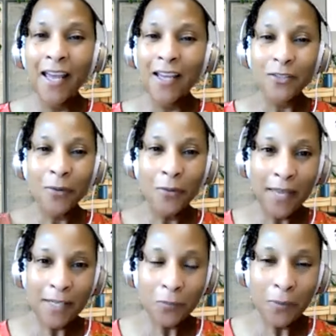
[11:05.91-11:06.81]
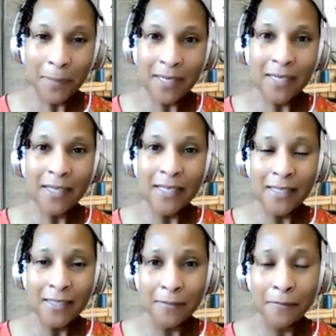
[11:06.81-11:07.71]
So that's what made it
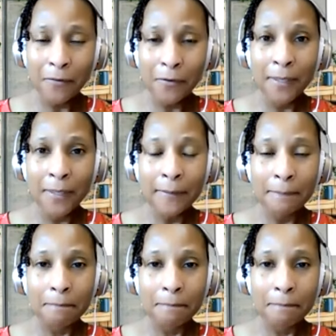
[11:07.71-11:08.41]
easy for me.